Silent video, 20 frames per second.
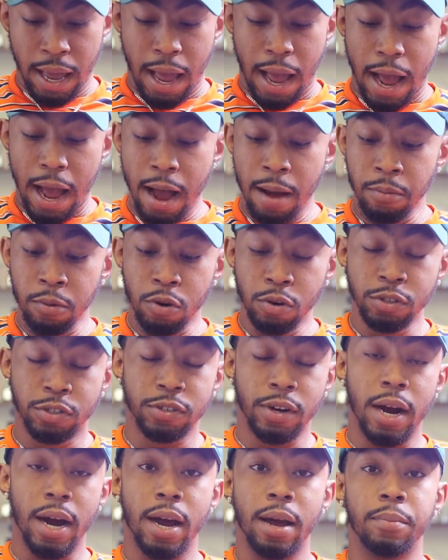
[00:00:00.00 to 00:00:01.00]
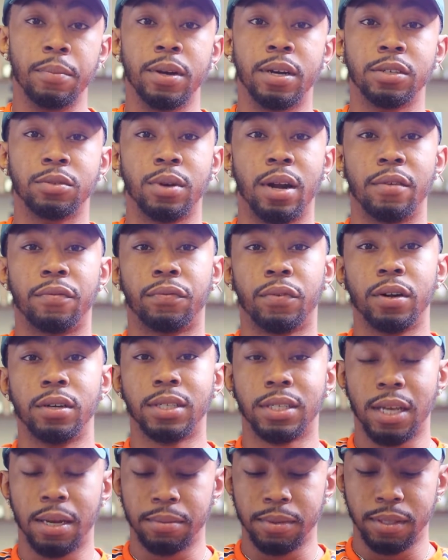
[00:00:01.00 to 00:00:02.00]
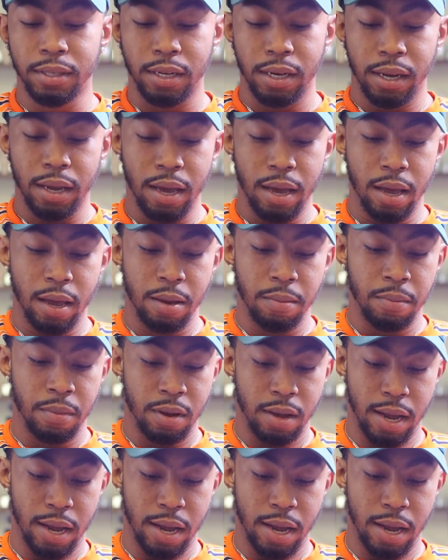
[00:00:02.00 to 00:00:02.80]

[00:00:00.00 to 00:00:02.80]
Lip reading: I'm gonna try it, because when I first stepped into the game,